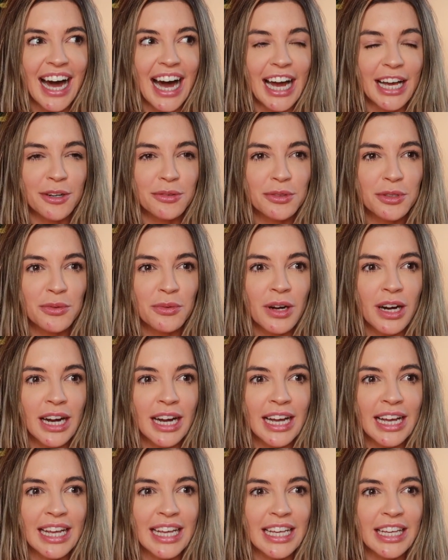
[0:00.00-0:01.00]
I don't know
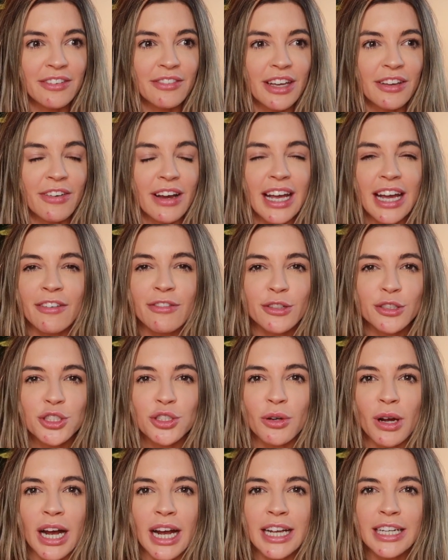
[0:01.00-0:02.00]
why, if I ever
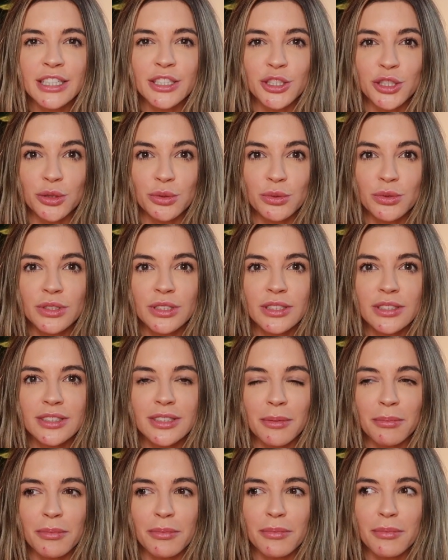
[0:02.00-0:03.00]
try to use
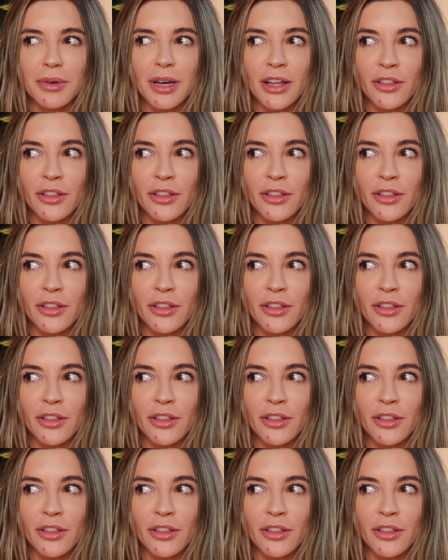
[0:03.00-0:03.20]
some